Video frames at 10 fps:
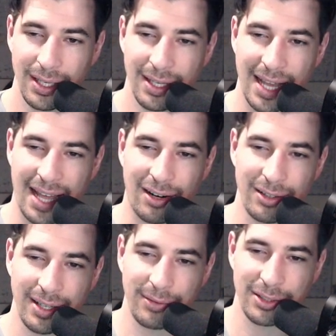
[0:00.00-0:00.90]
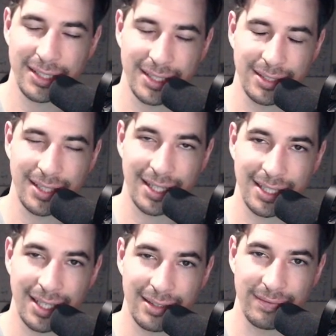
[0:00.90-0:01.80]
At our level, this is not
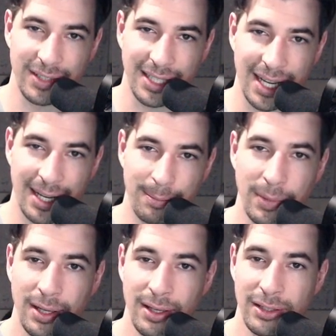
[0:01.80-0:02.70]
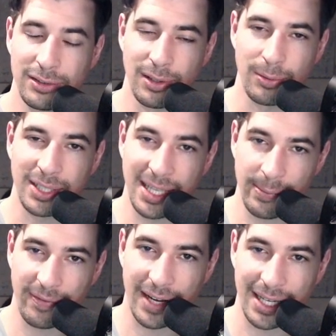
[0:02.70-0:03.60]
the end of the game, so keep
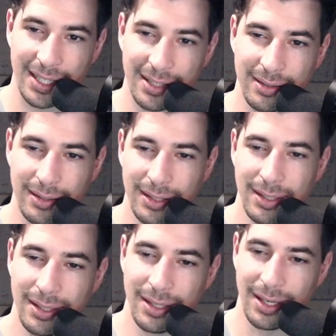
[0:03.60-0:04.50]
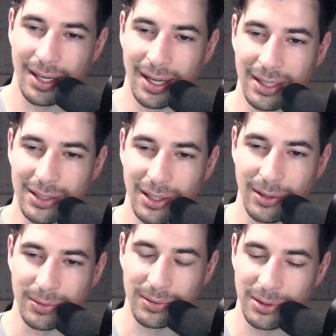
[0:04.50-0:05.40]
fighting.
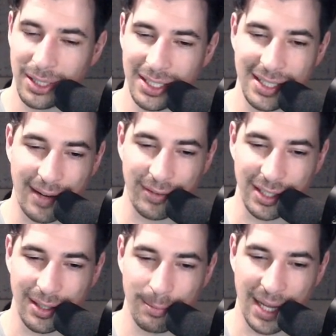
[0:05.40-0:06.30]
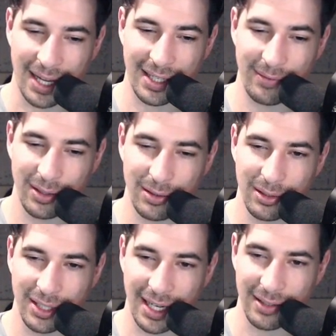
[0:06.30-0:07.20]
You can definitely come back. Even though you're
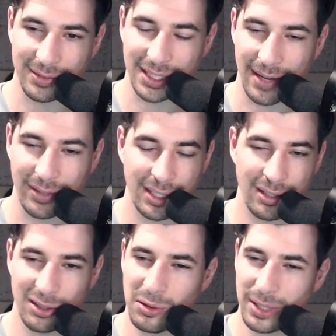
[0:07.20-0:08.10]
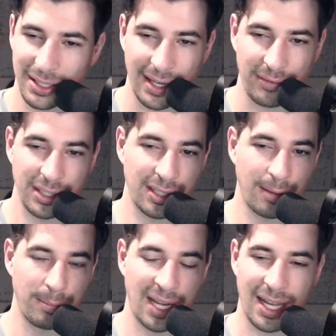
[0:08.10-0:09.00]
-7 here, you can definitely
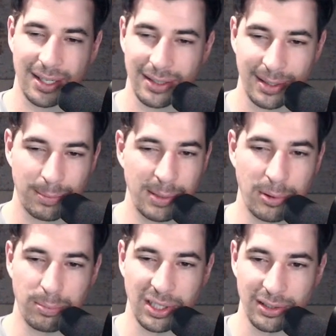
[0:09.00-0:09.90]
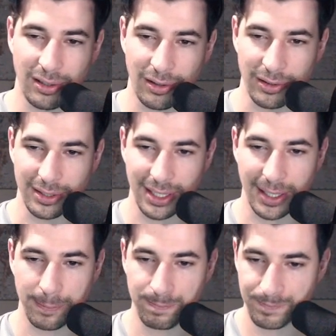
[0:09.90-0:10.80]
come back. Like, people blunder all the
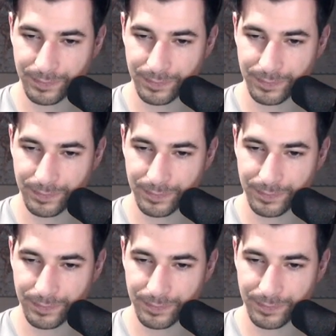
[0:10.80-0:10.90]
time.